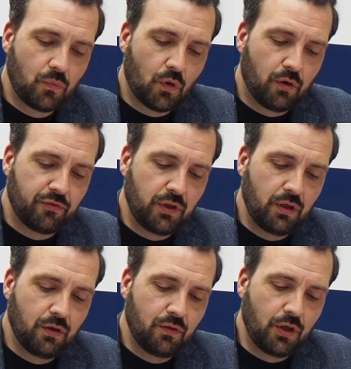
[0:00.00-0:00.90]
of
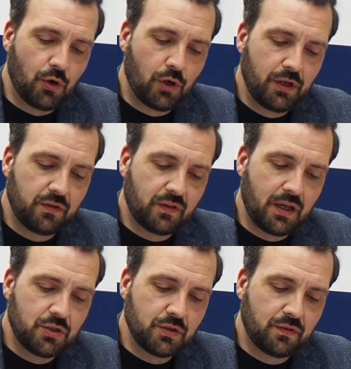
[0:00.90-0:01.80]
the early
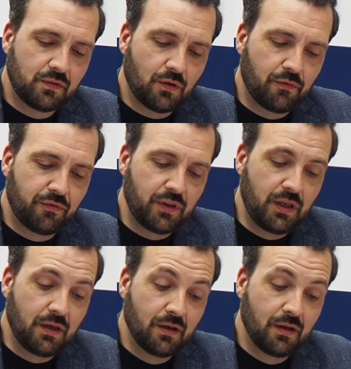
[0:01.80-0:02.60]
stages of the